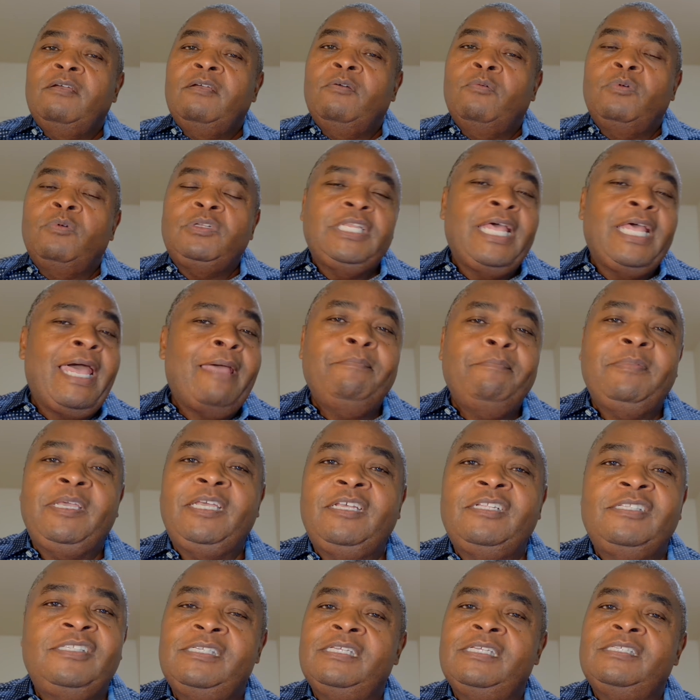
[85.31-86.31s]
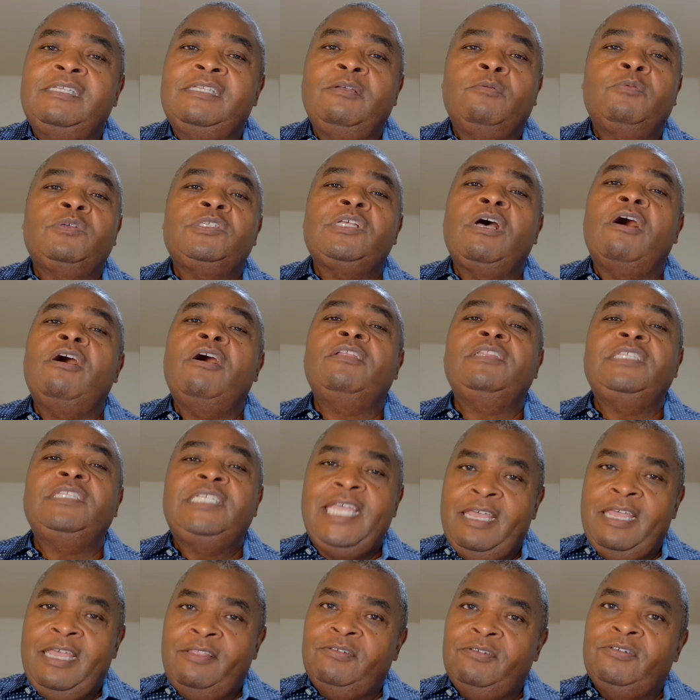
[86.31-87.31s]
What that means is it was
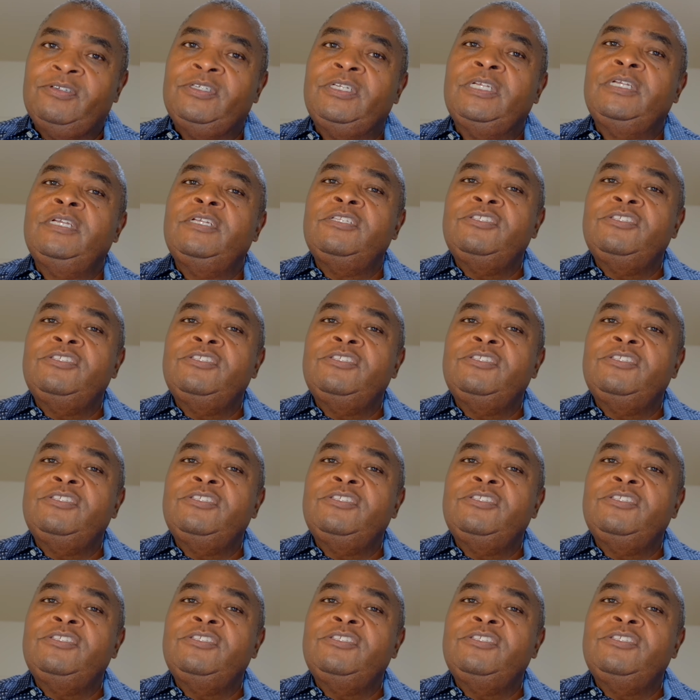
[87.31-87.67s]
untethered